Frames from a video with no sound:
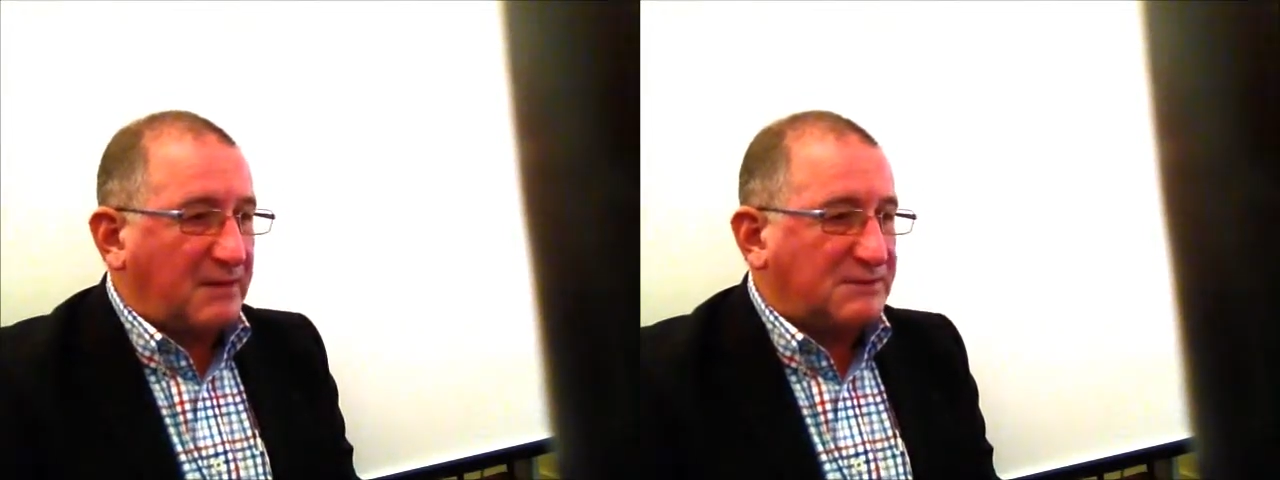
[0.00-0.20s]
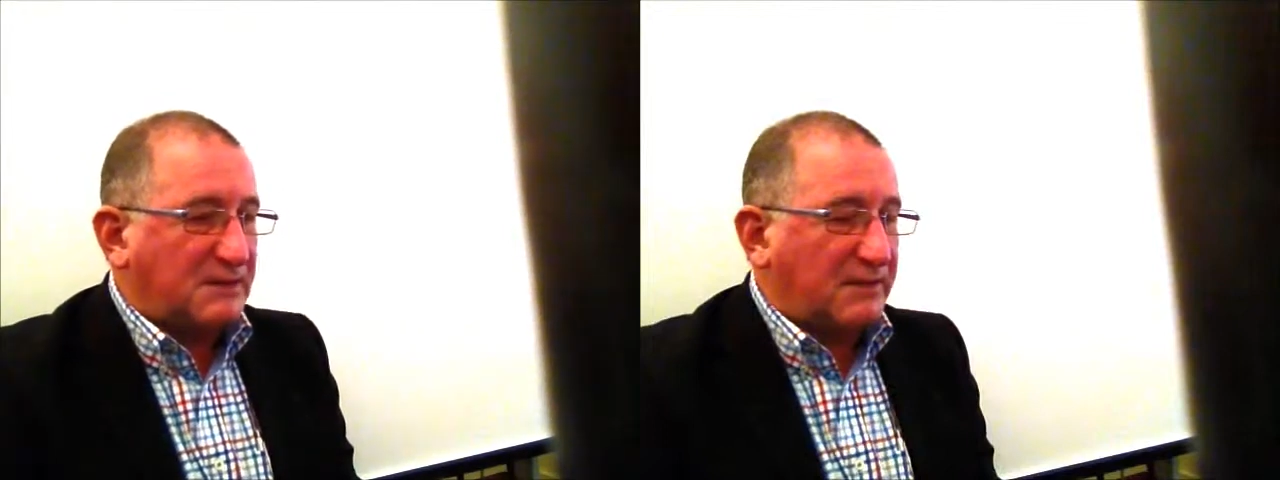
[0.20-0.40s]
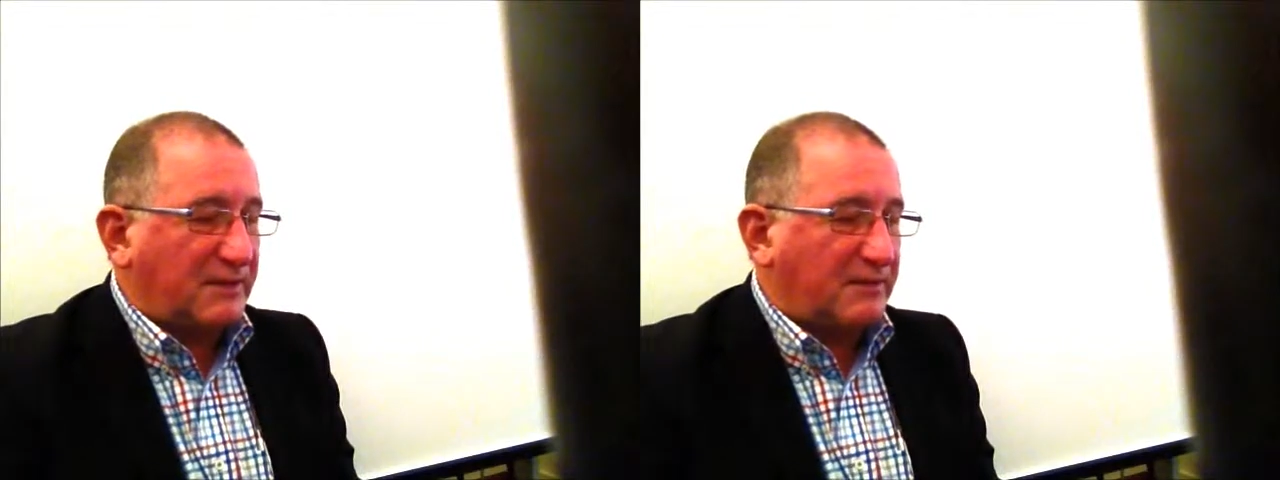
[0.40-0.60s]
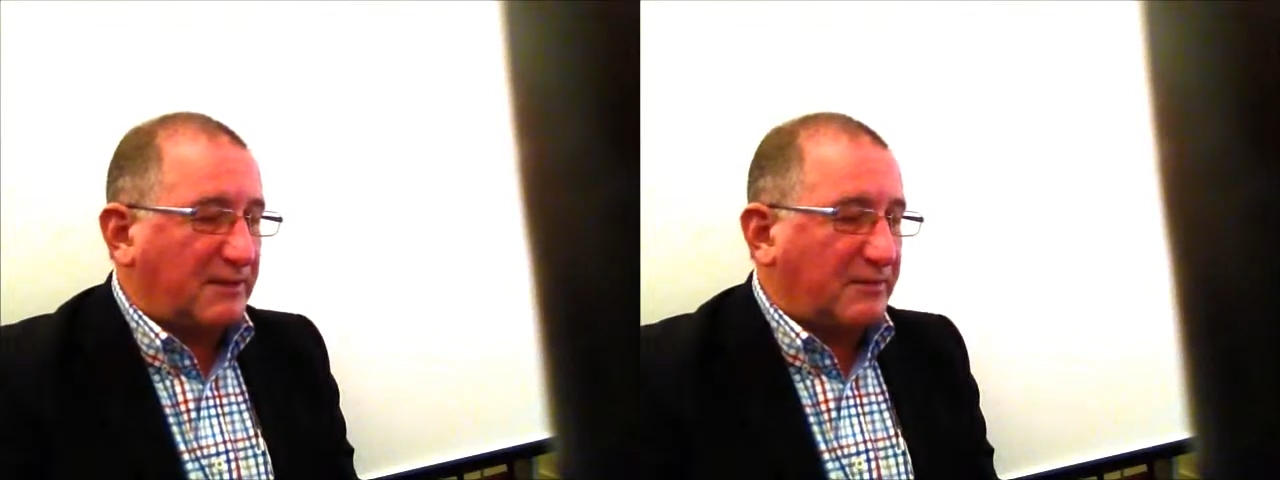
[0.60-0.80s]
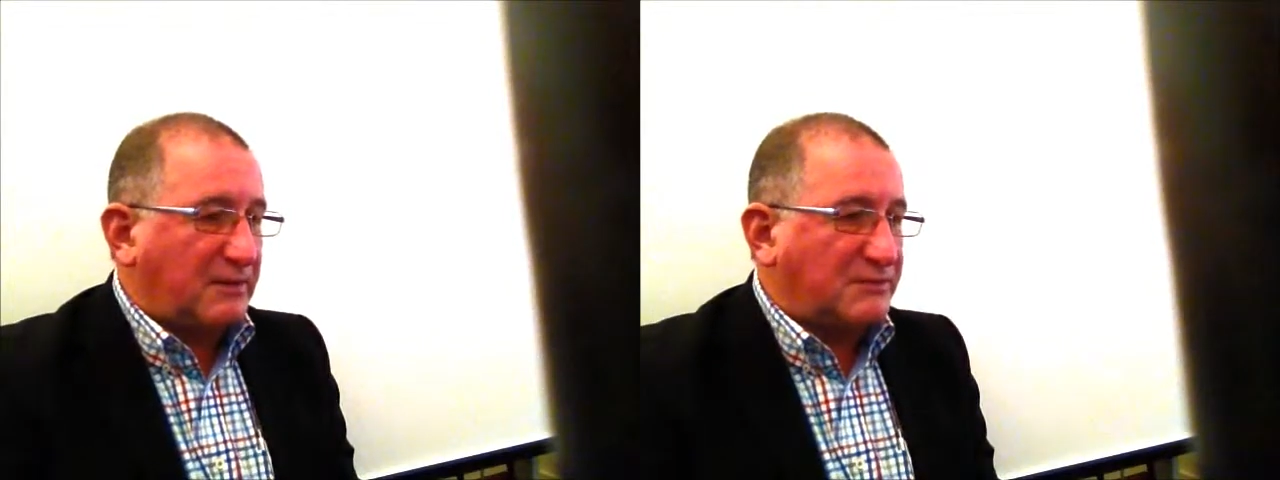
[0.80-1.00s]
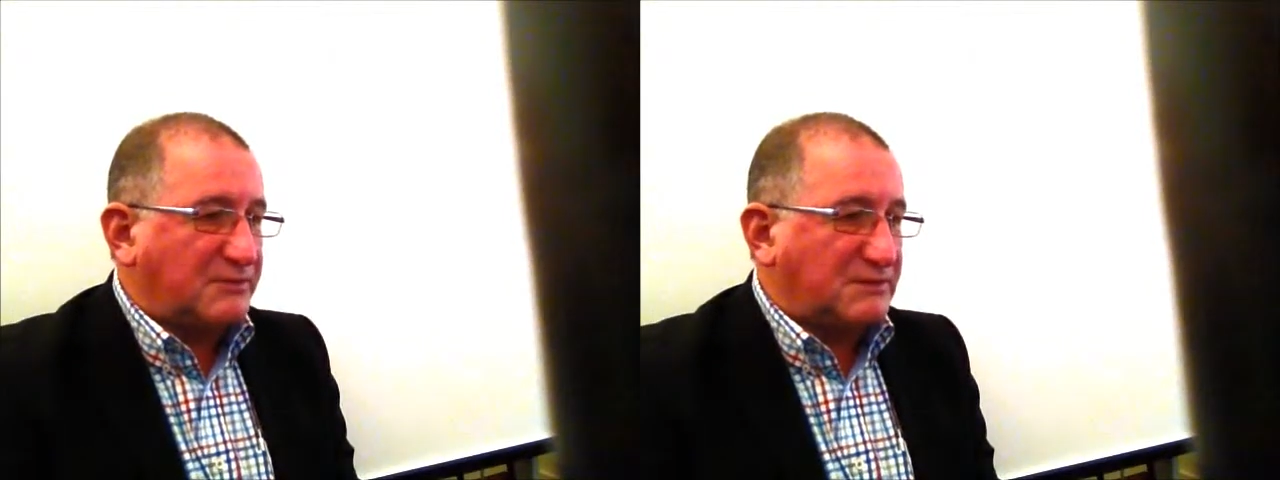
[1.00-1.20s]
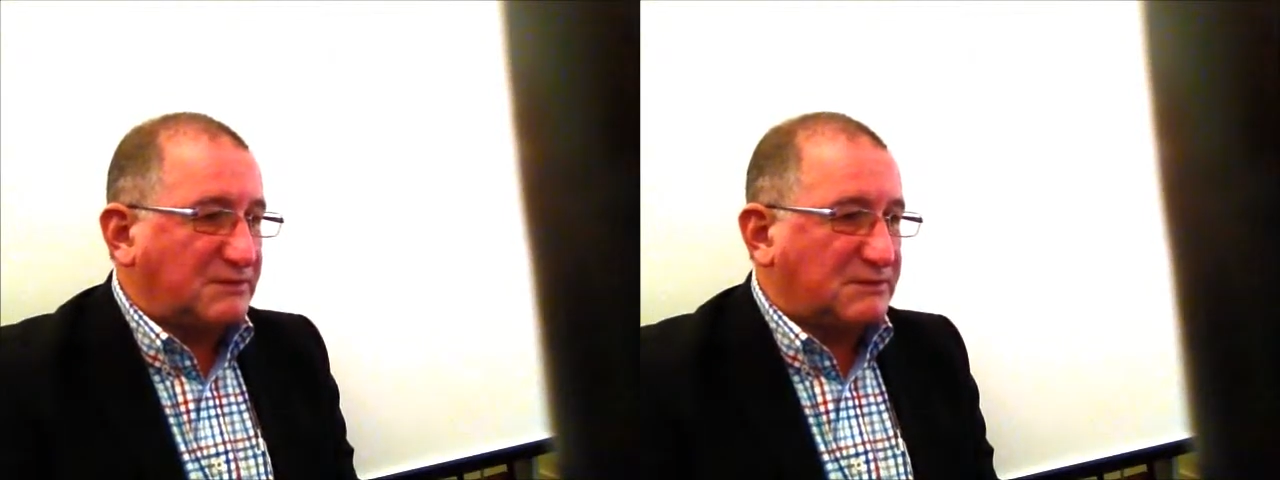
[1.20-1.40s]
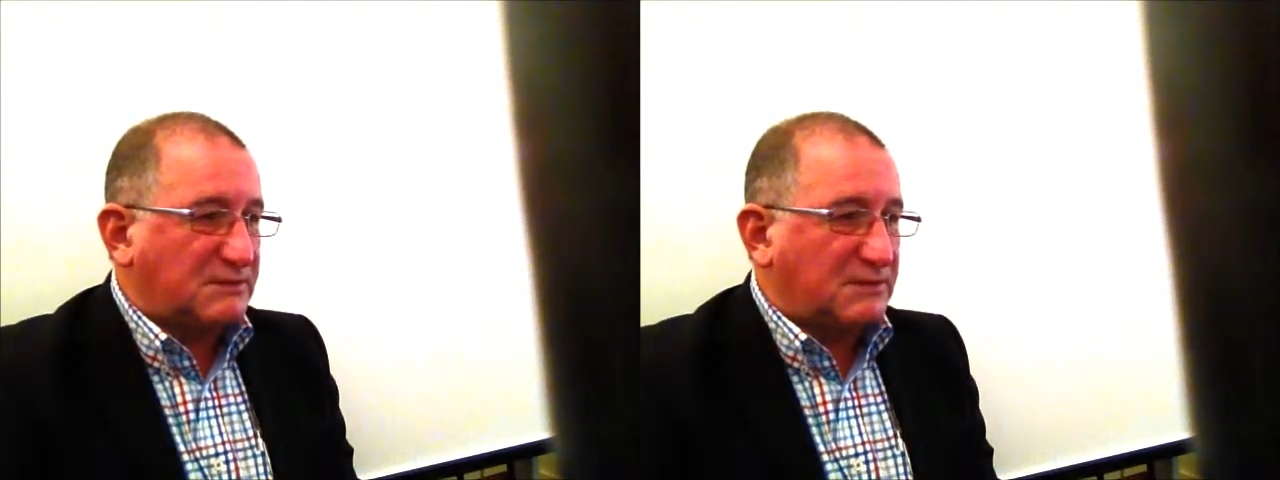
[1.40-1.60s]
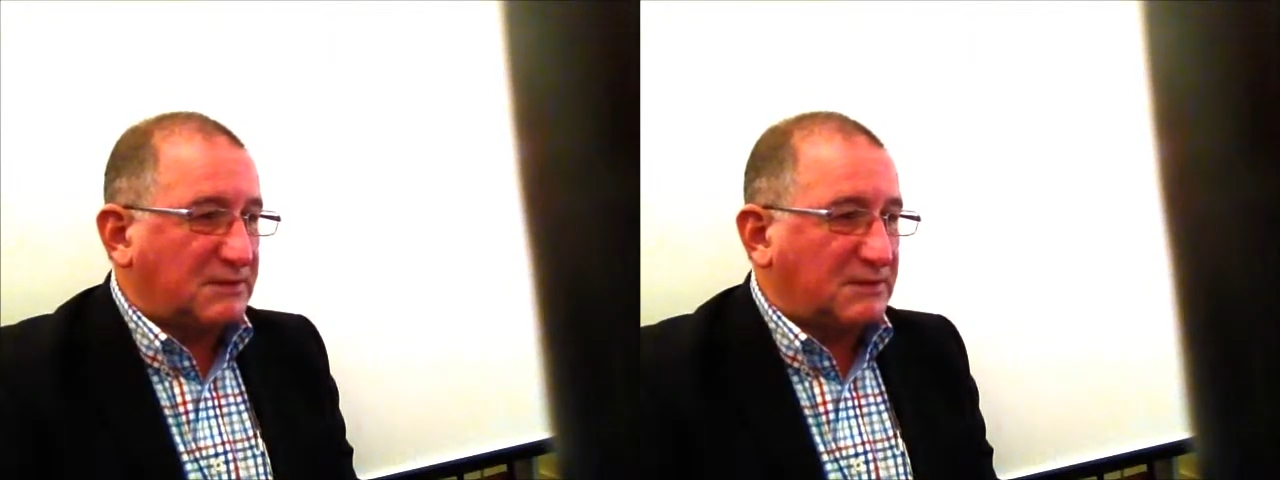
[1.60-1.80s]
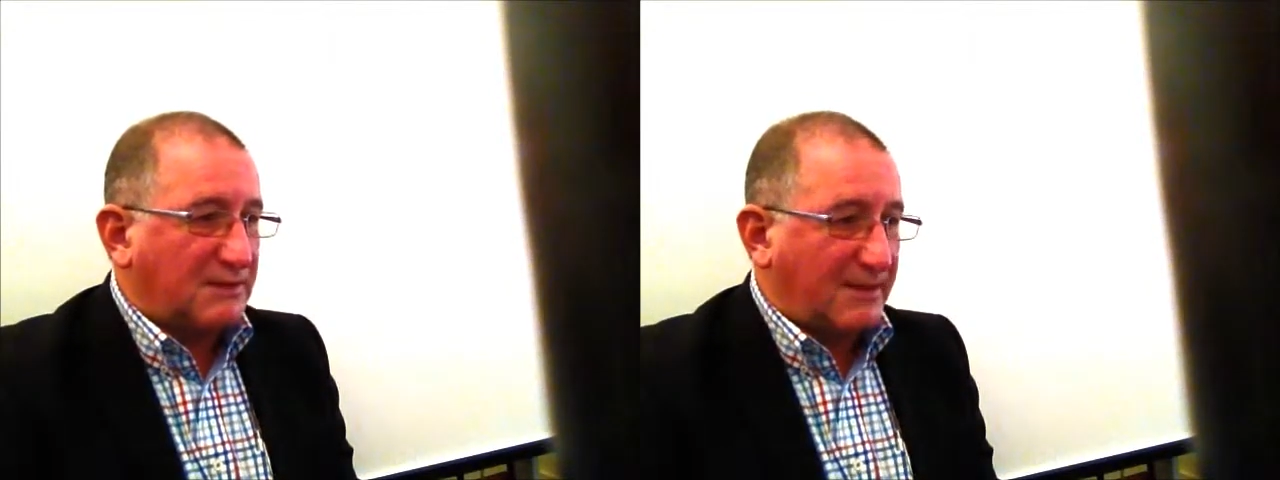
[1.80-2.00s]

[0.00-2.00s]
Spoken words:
So that'll be interesting to see. And